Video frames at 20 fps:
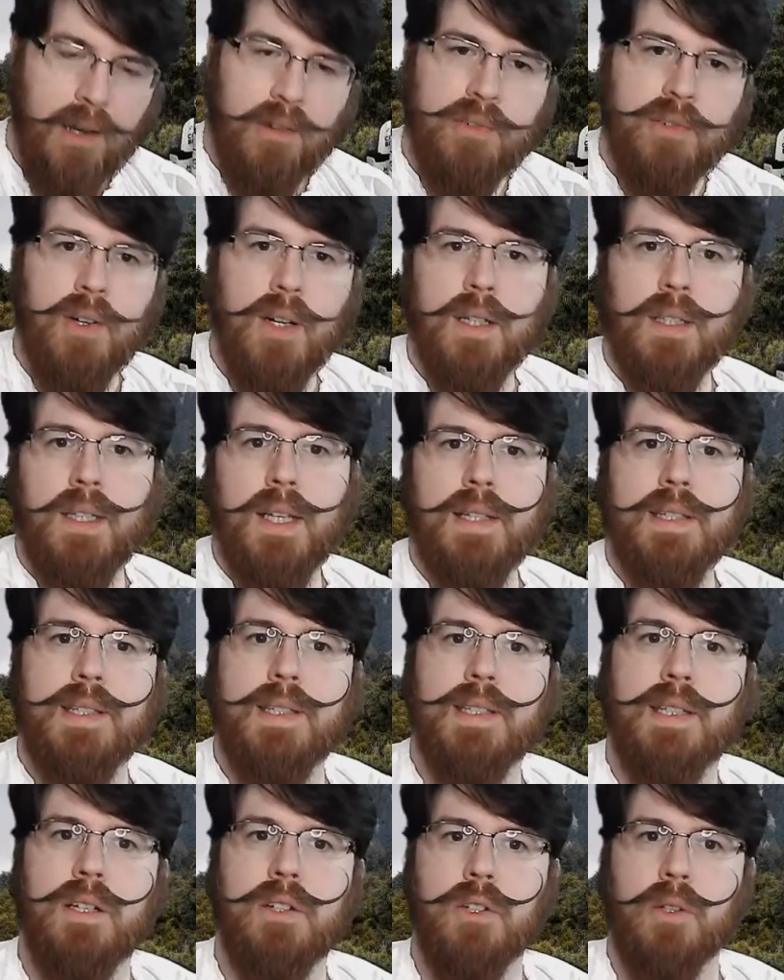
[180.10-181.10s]
for our less
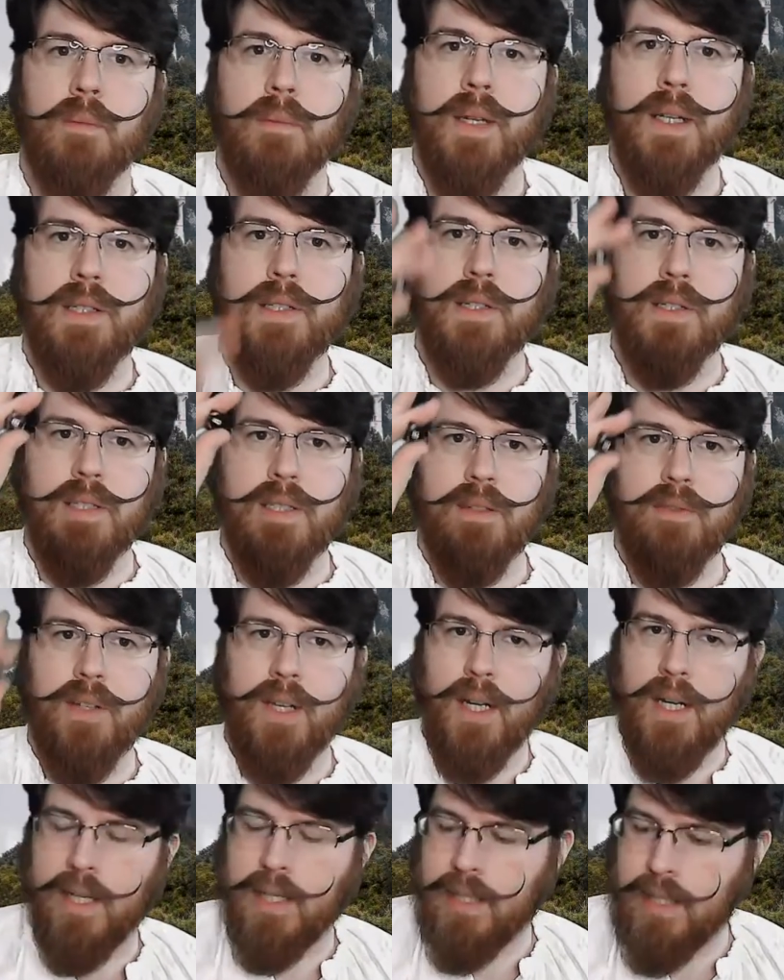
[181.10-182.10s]
essential mixers, I've
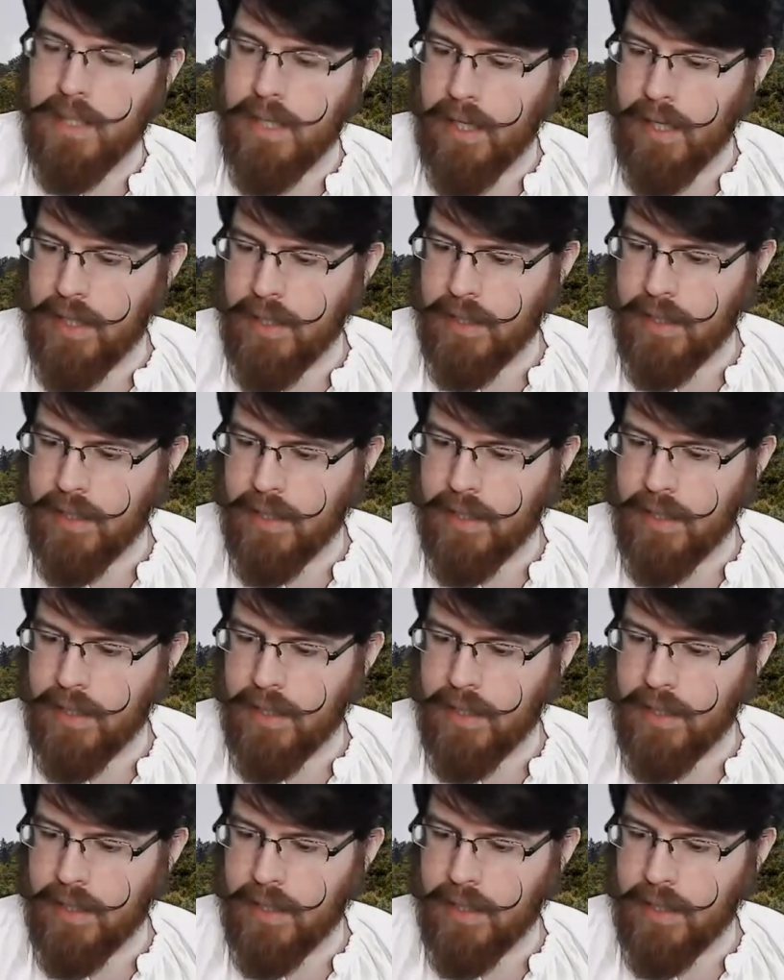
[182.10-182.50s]
got a D8